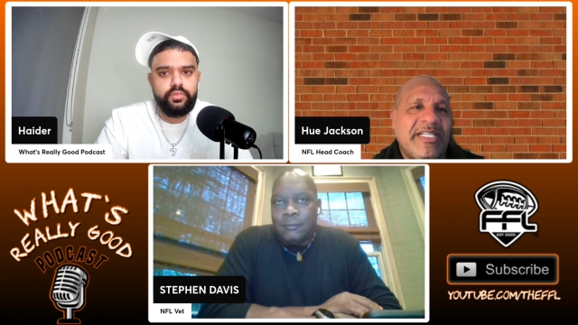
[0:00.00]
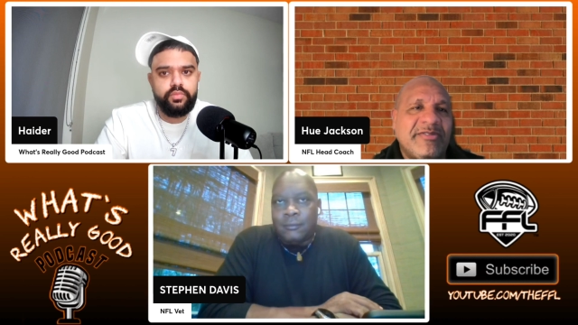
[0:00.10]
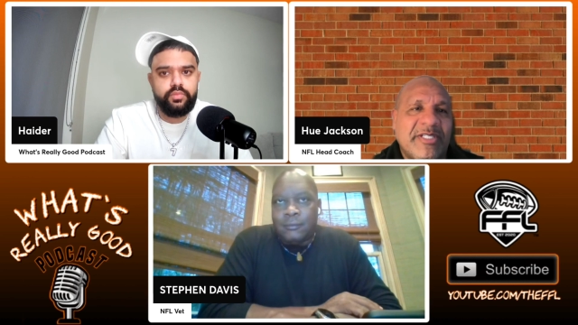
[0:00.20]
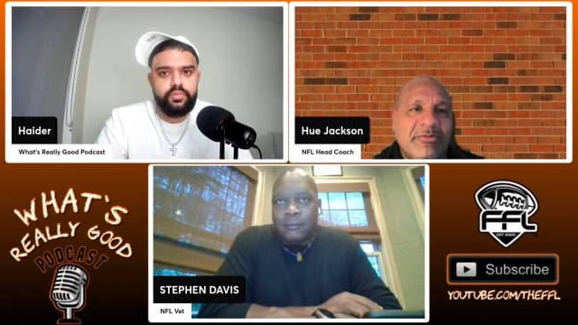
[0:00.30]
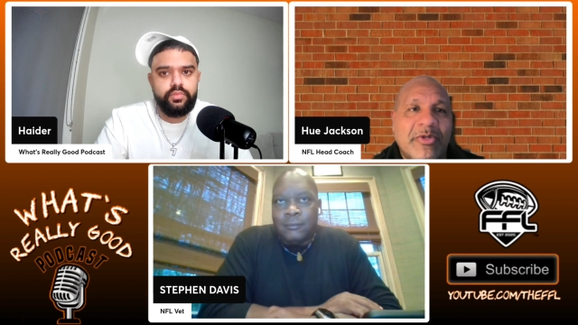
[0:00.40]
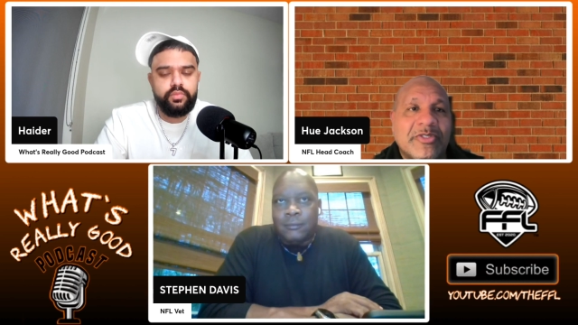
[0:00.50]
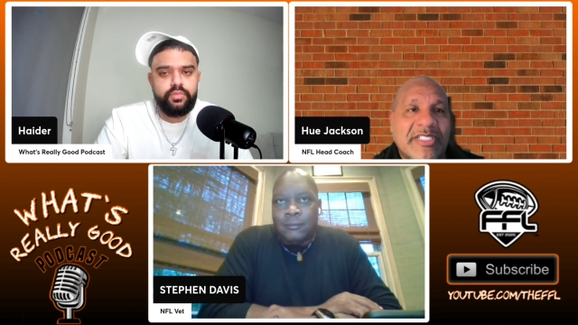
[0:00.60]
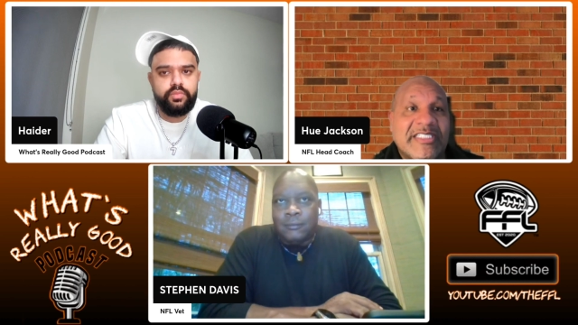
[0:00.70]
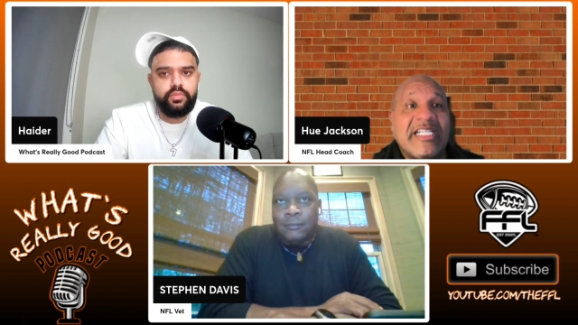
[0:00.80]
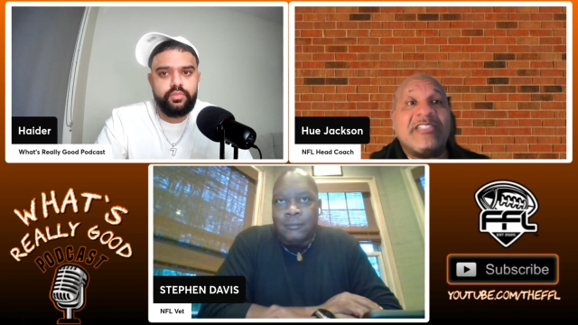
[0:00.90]
Speaker 1: that are most
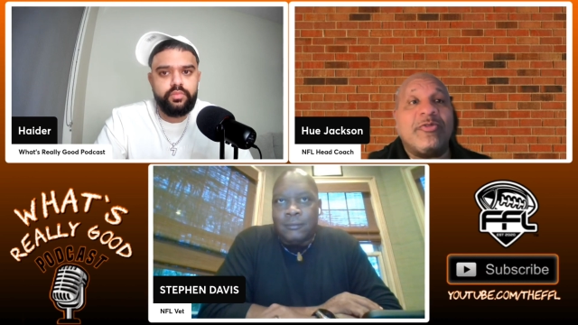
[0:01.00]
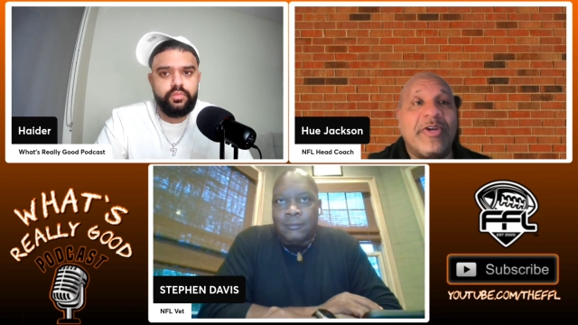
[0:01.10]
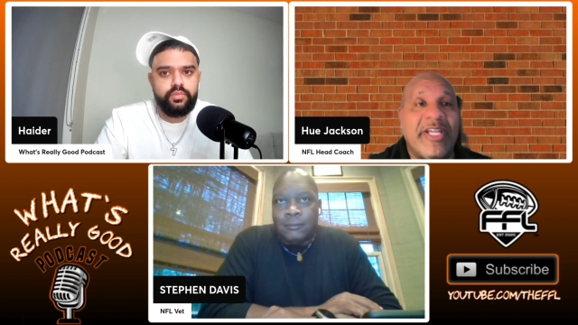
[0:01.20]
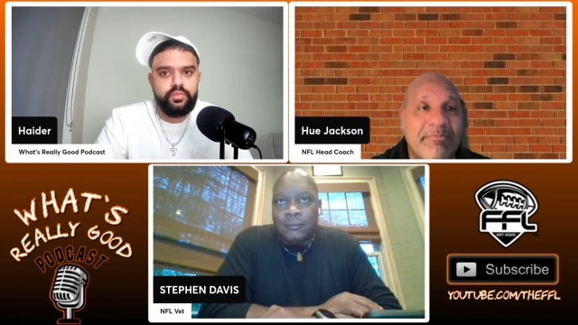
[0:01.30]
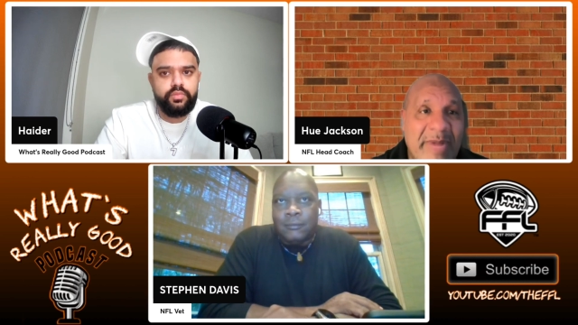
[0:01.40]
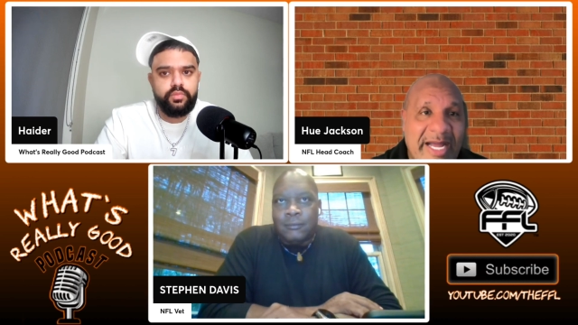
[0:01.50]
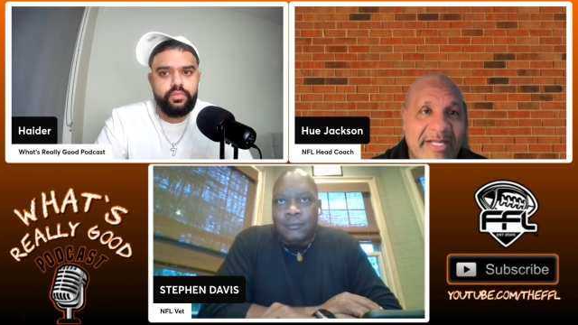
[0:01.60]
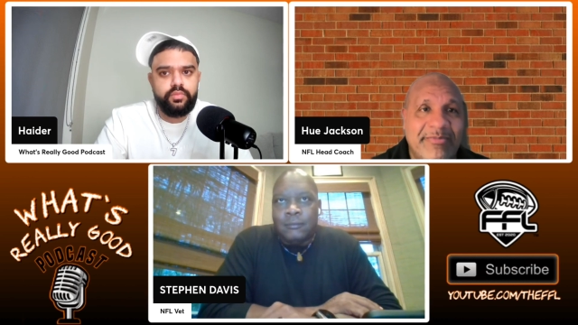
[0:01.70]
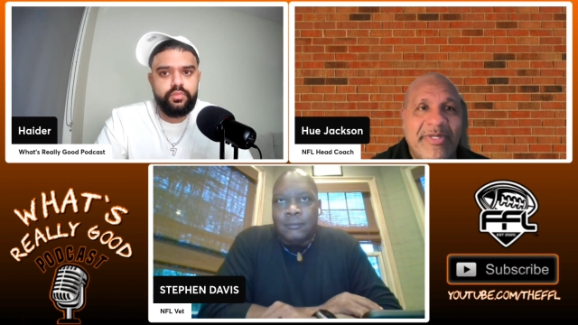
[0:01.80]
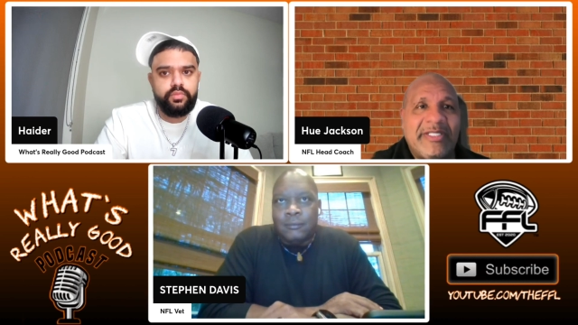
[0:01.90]
successful, in my
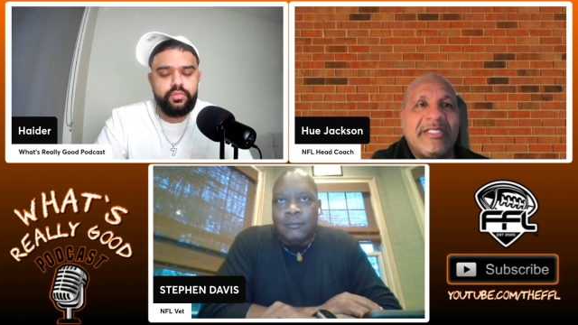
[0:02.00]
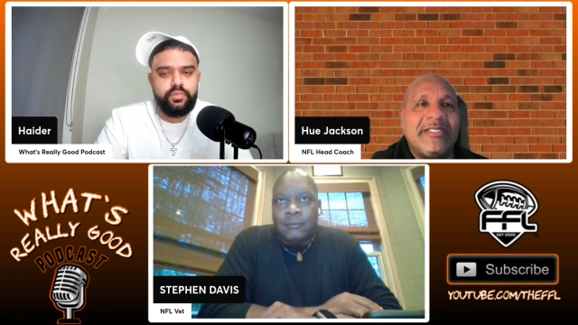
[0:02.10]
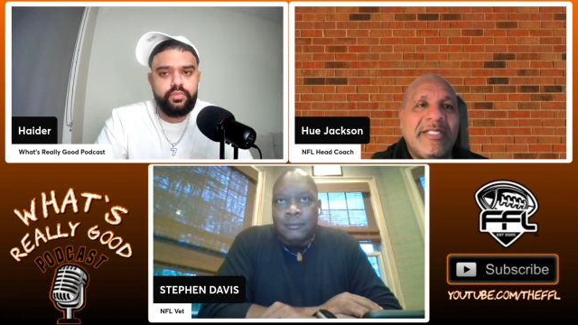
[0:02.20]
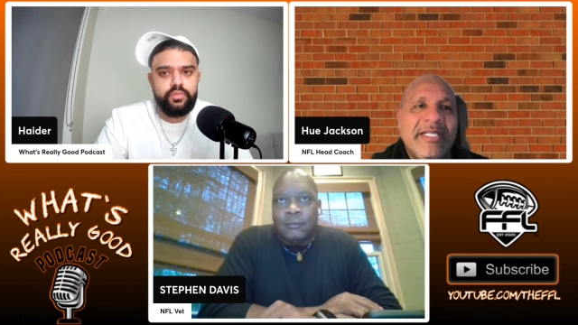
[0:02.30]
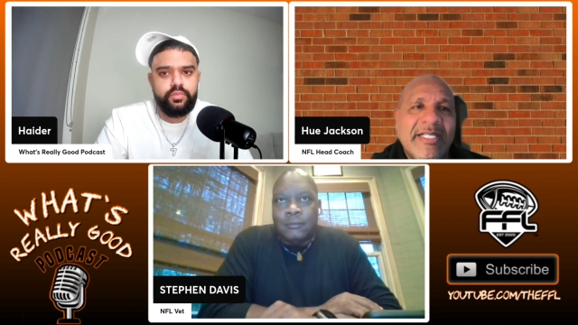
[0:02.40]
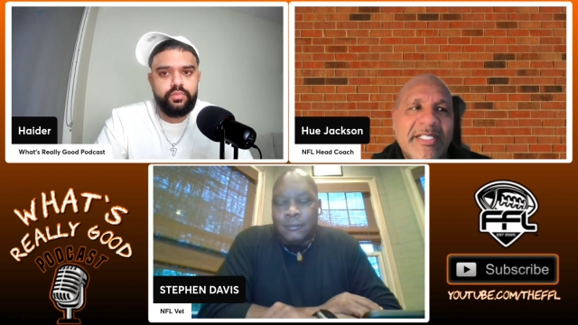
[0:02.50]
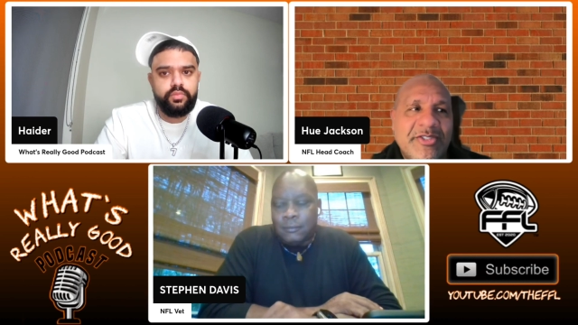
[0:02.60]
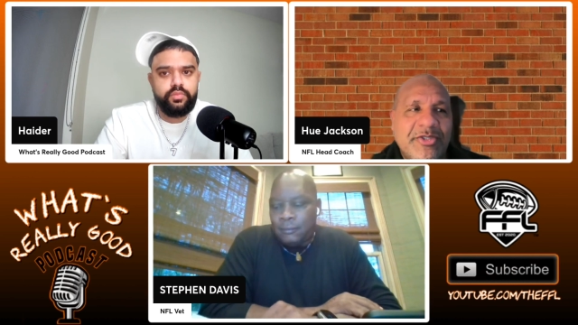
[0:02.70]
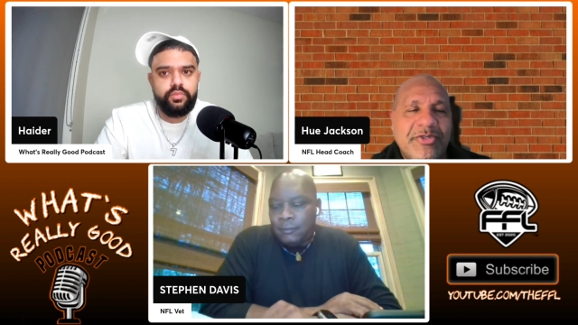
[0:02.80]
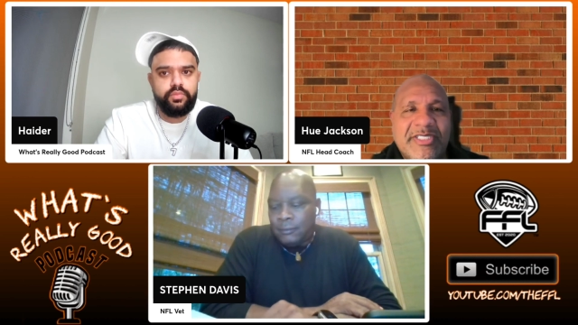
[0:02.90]
opinion, because
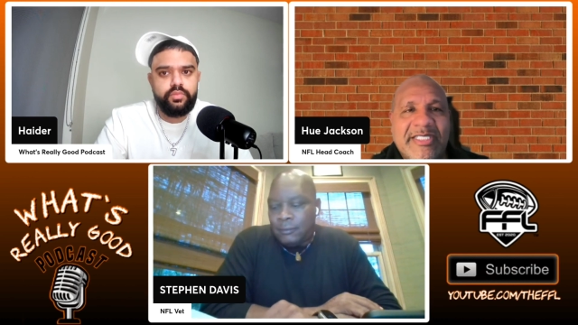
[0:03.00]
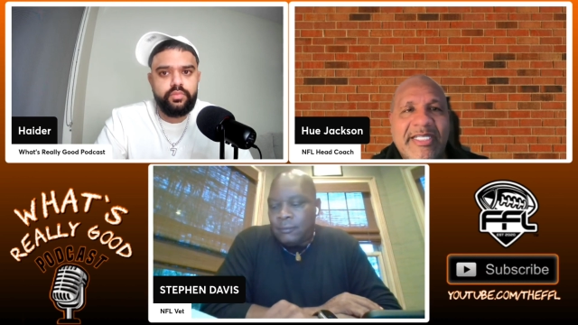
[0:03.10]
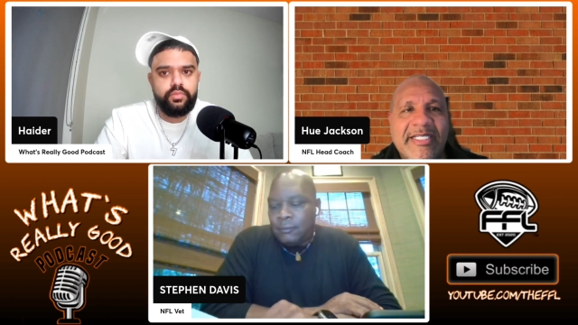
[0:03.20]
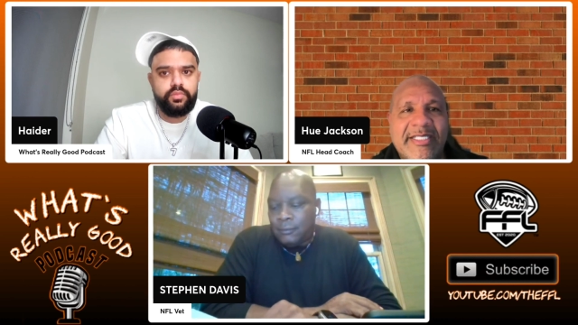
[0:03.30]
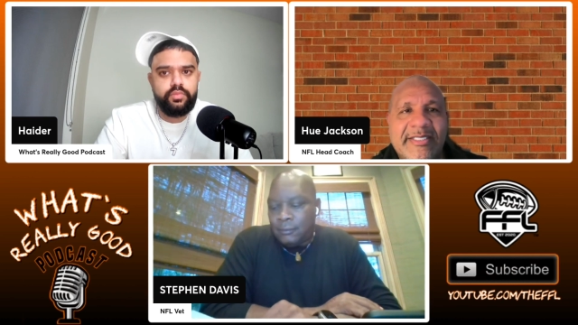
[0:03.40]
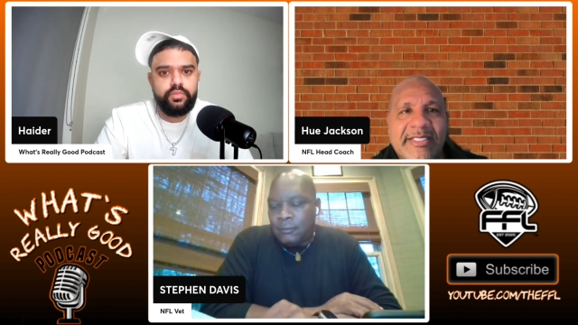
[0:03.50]
you see it.